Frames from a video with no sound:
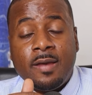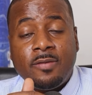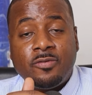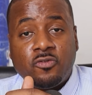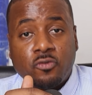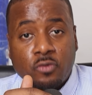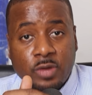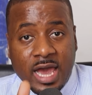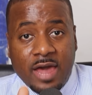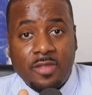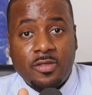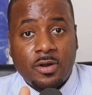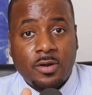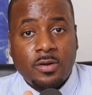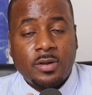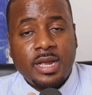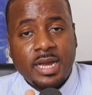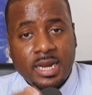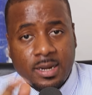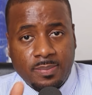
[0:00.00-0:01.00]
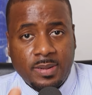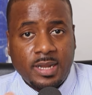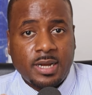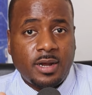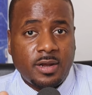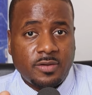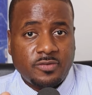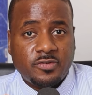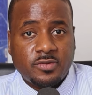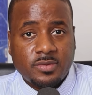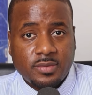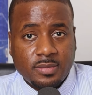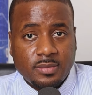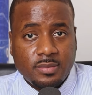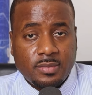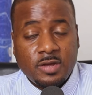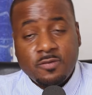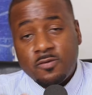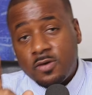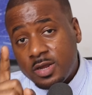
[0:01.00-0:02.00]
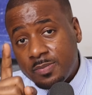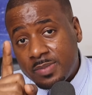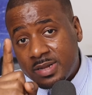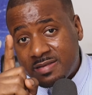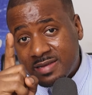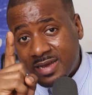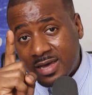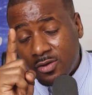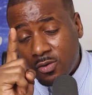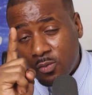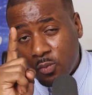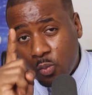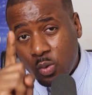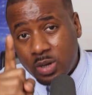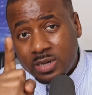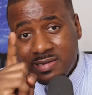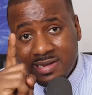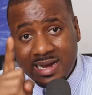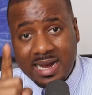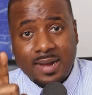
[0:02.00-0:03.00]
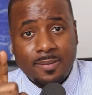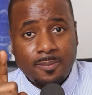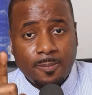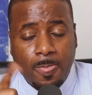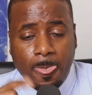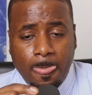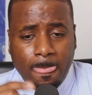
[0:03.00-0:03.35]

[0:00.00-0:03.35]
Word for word: together in the playoffs. They've only been together 1 time.